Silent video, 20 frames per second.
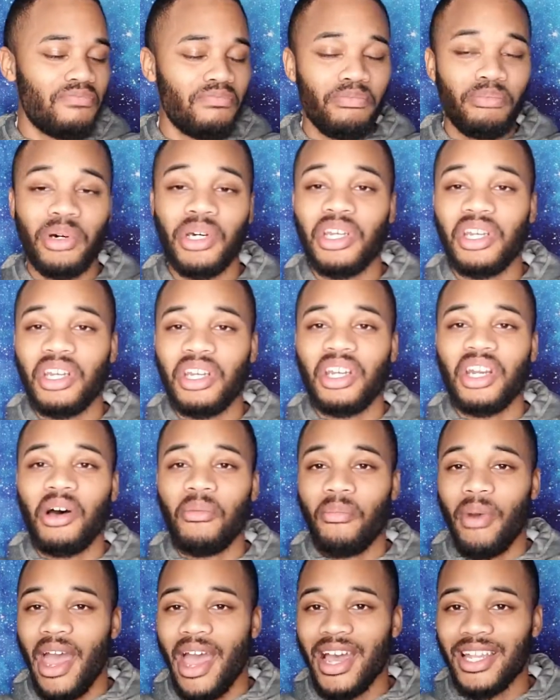put in a
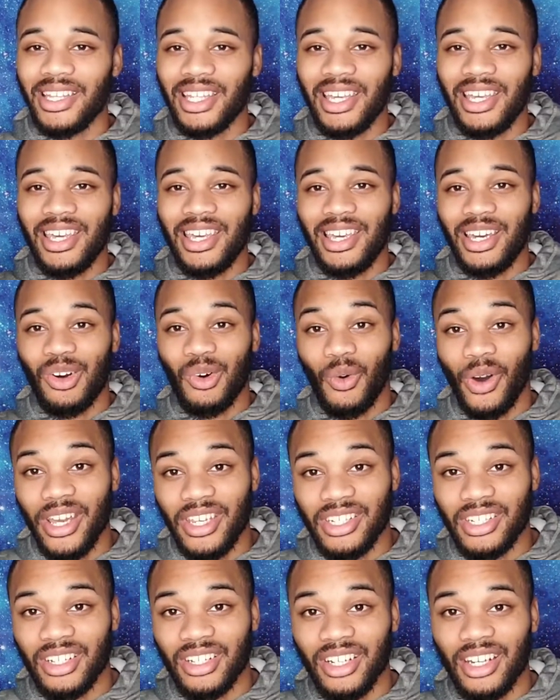math
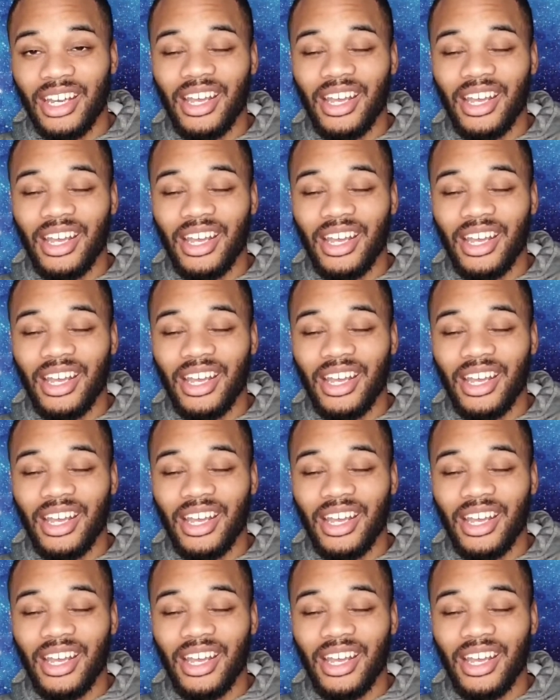equation.